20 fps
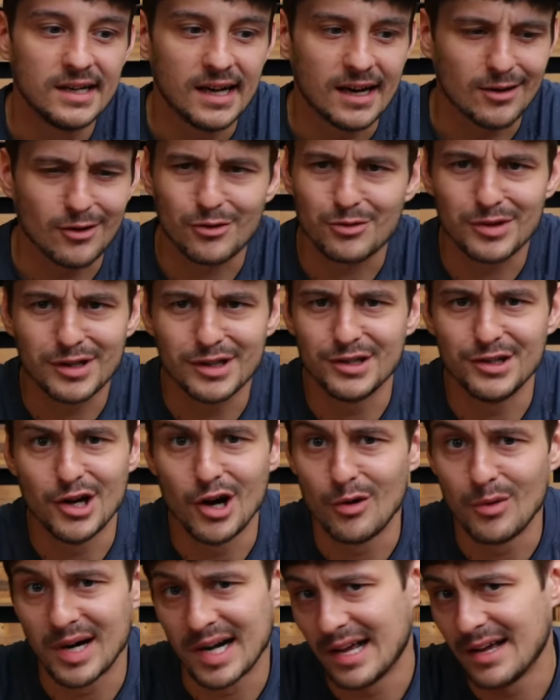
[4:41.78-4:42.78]
don't really
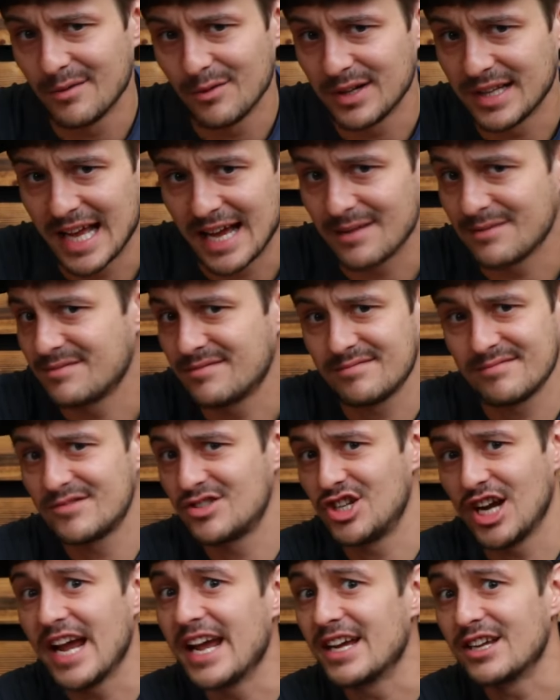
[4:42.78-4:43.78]
know when that
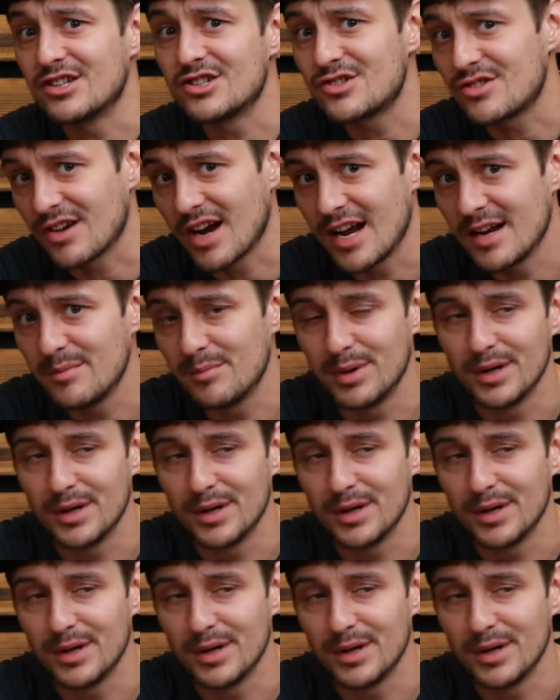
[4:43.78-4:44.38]
changed, right?